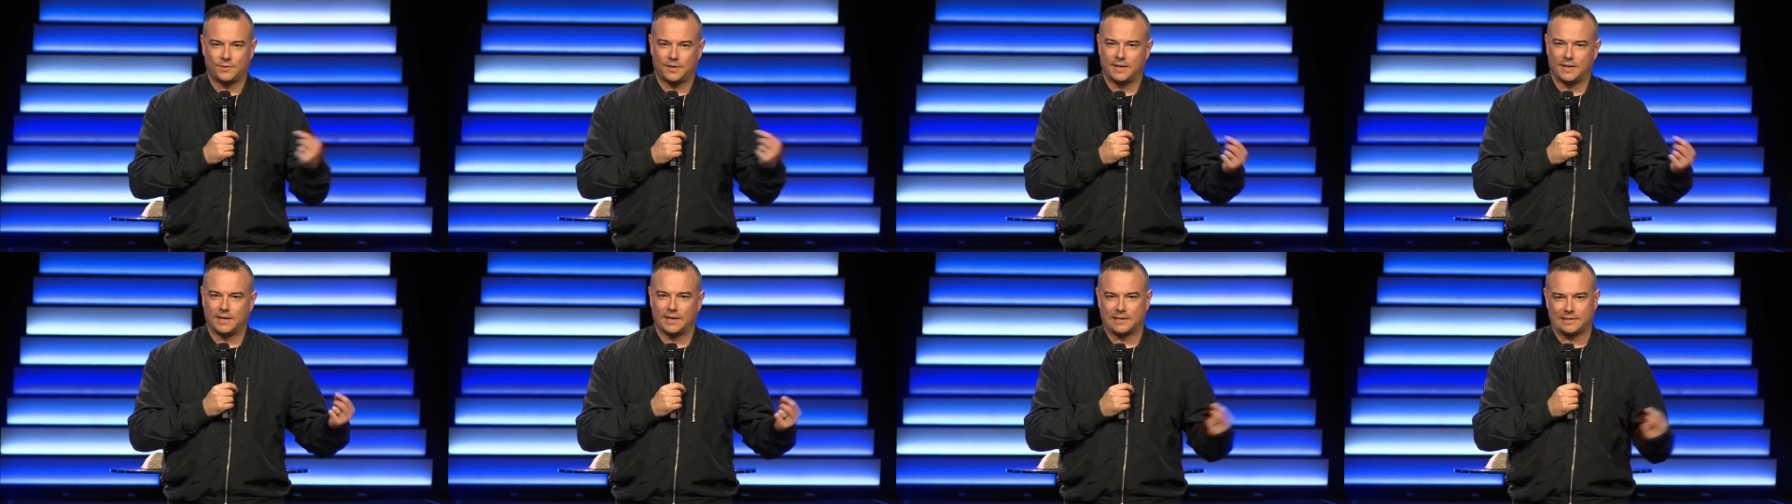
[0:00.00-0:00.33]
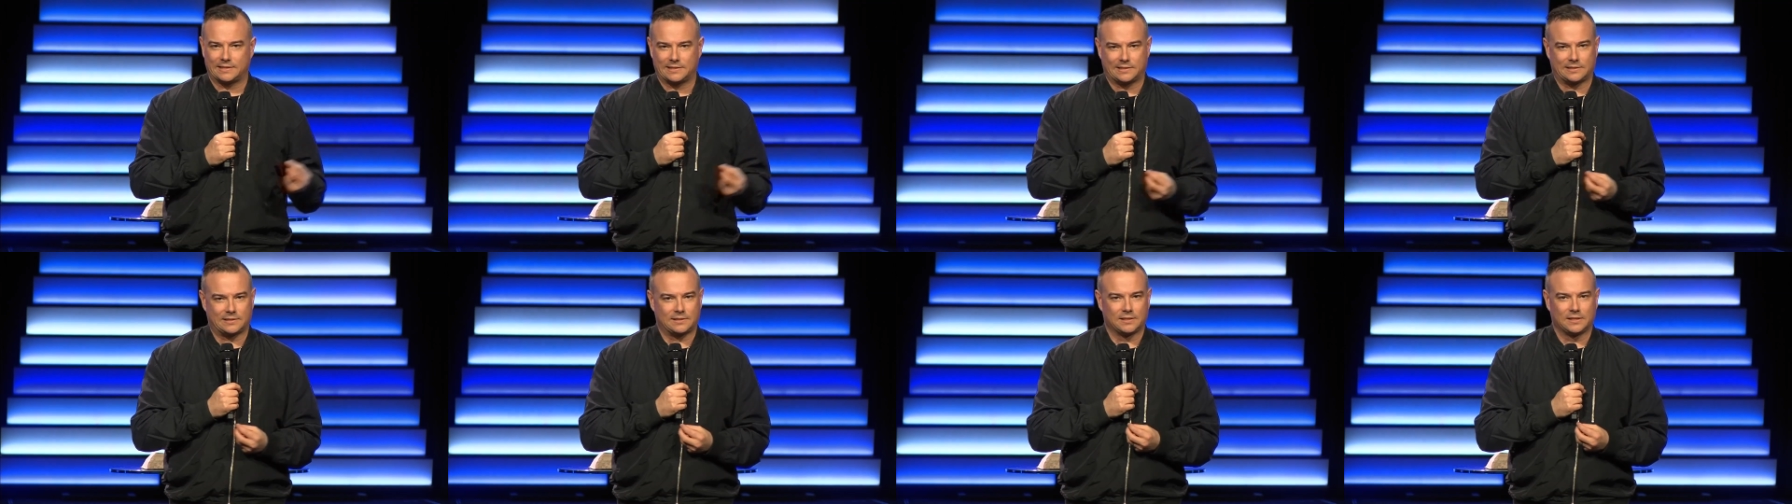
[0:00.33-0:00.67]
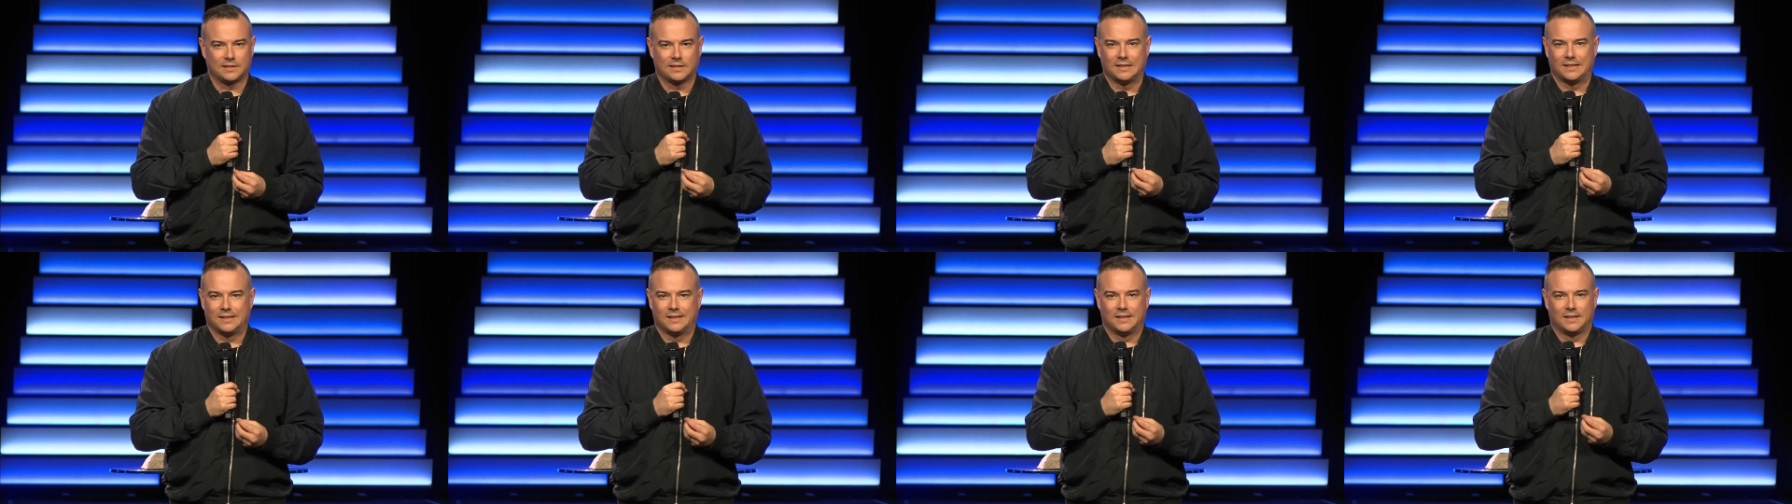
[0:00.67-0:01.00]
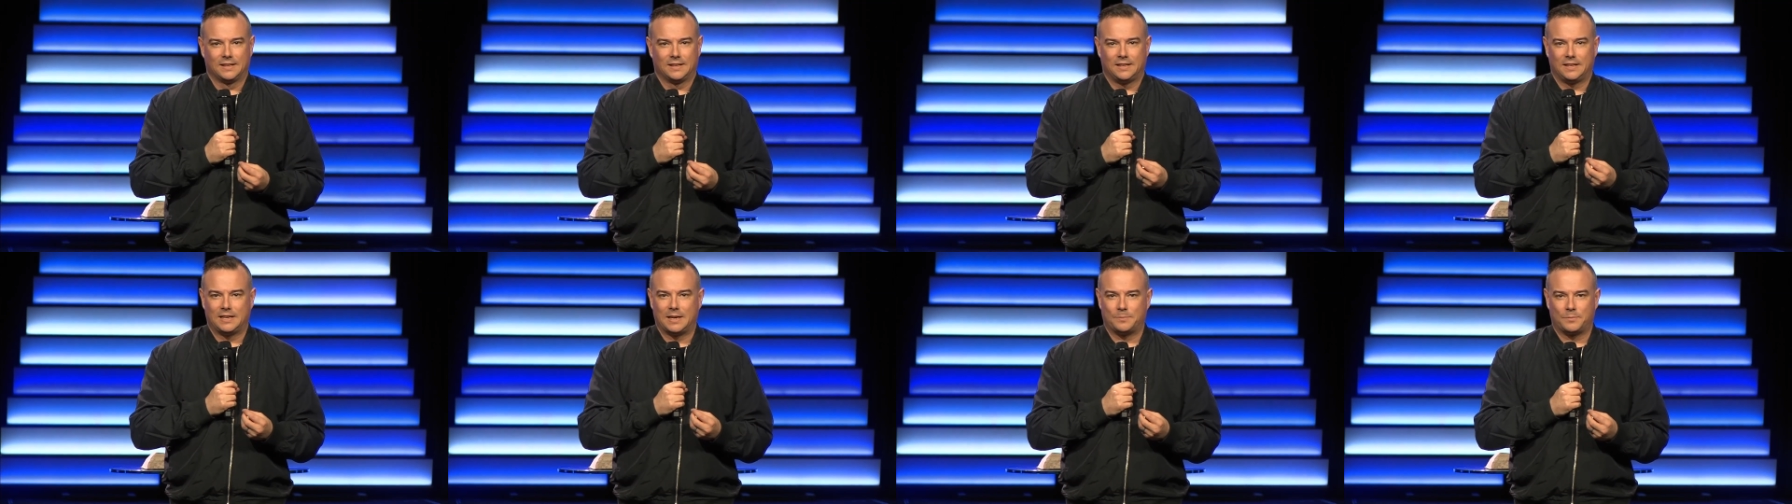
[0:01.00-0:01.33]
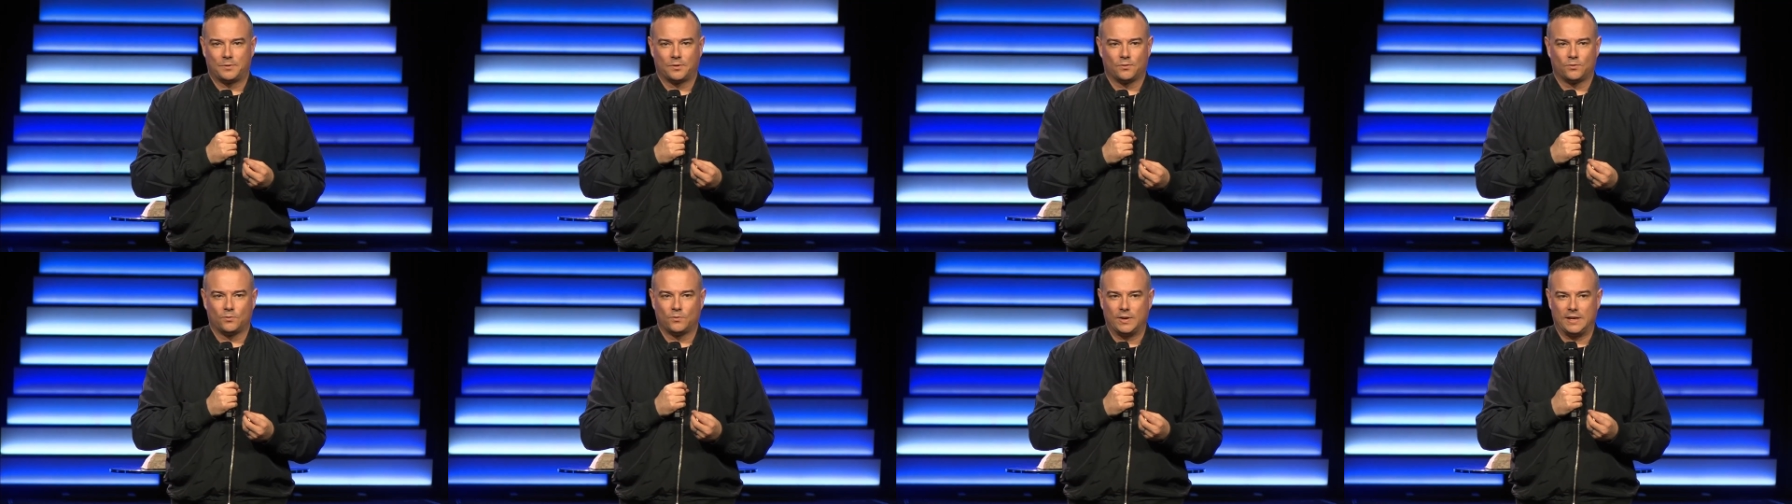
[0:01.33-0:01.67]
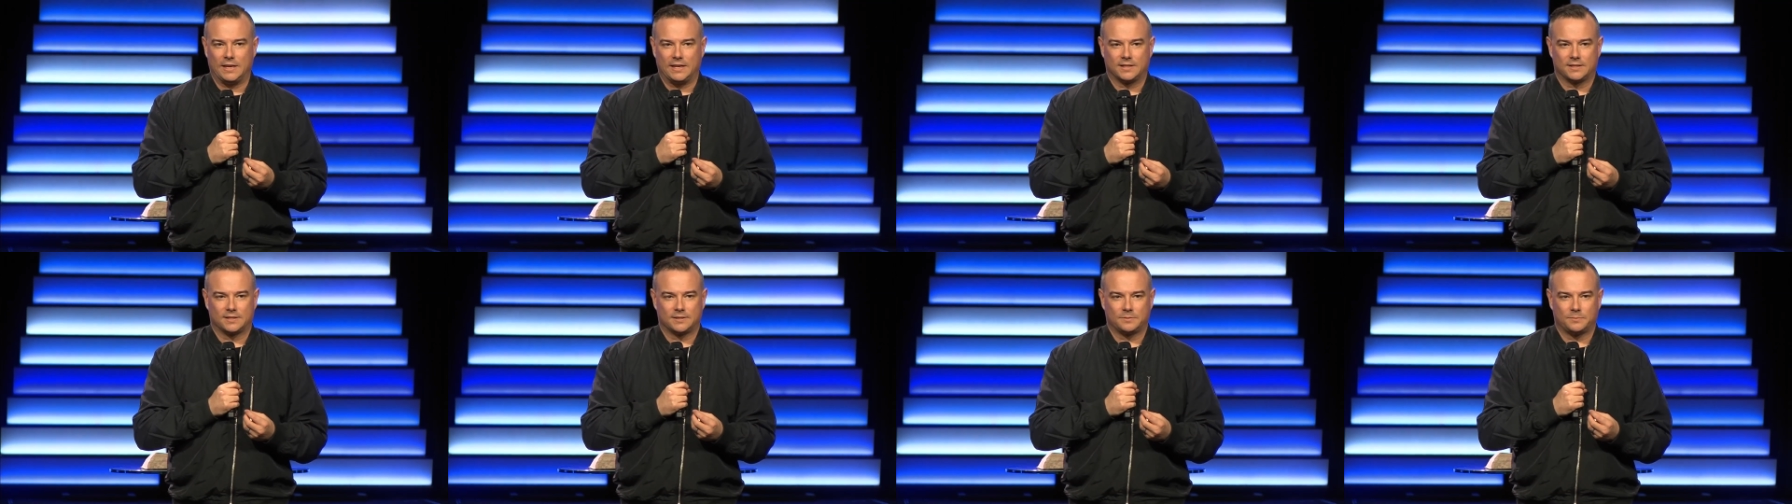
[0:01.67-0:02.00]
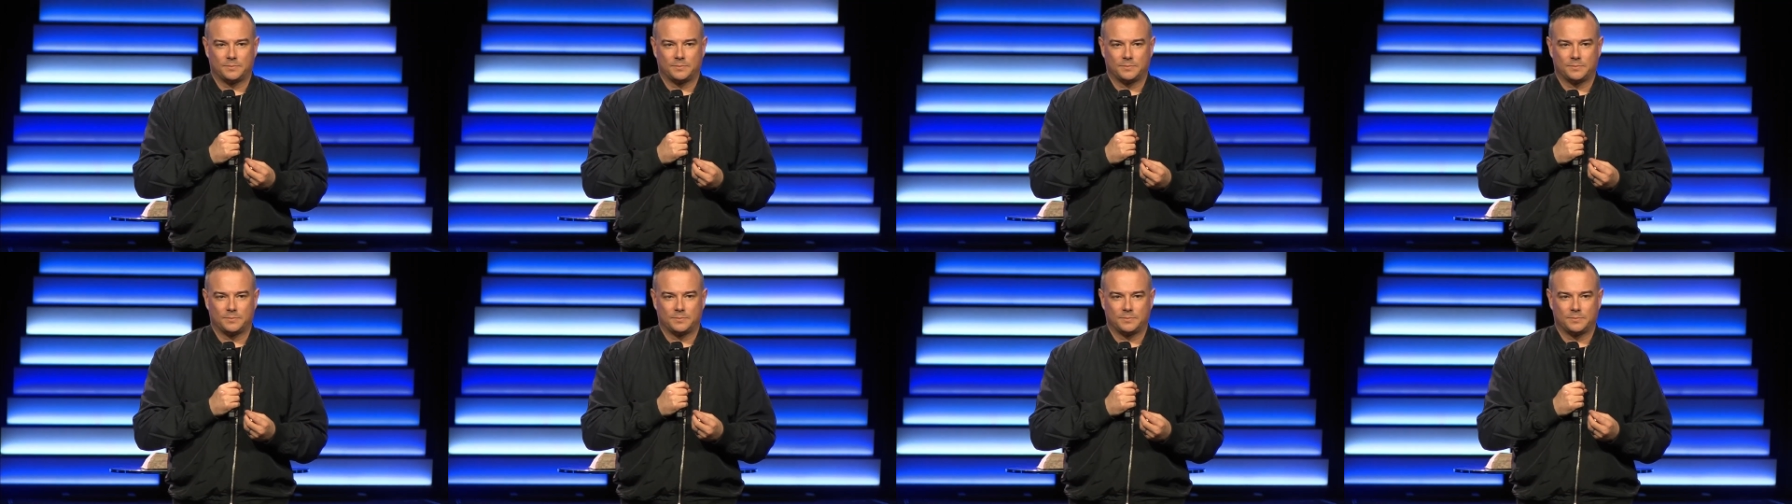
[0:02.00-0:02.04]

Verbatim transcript: the next number of weeks.